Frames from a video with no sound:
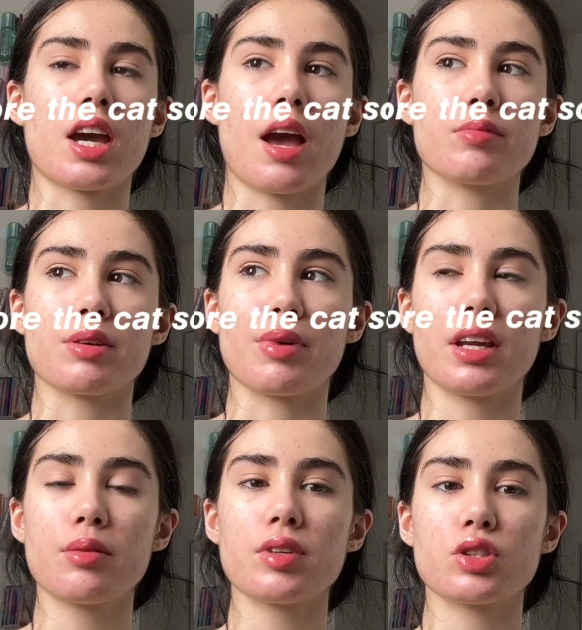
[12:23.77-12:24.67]
I'm
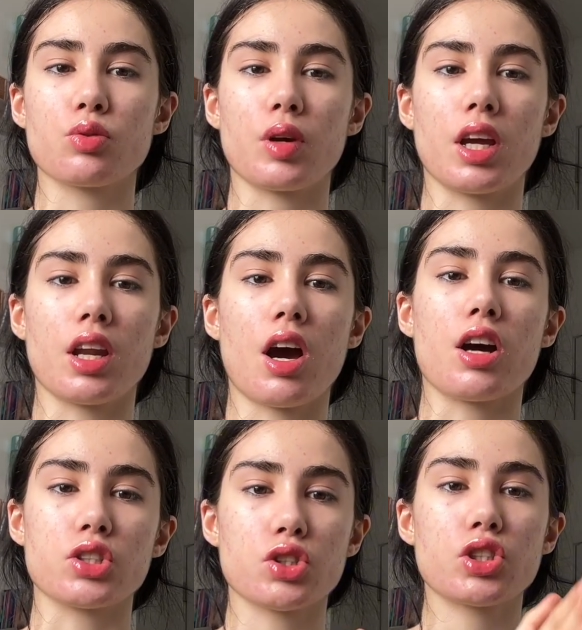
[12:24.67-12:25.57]
debating between
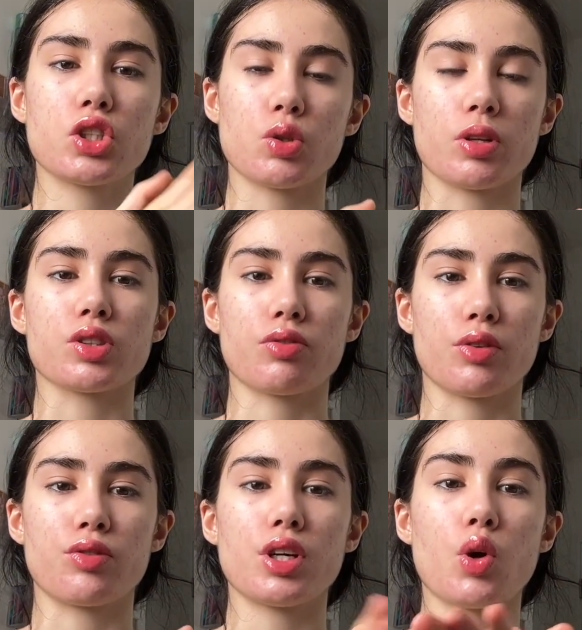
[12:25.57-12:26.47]
100 to 250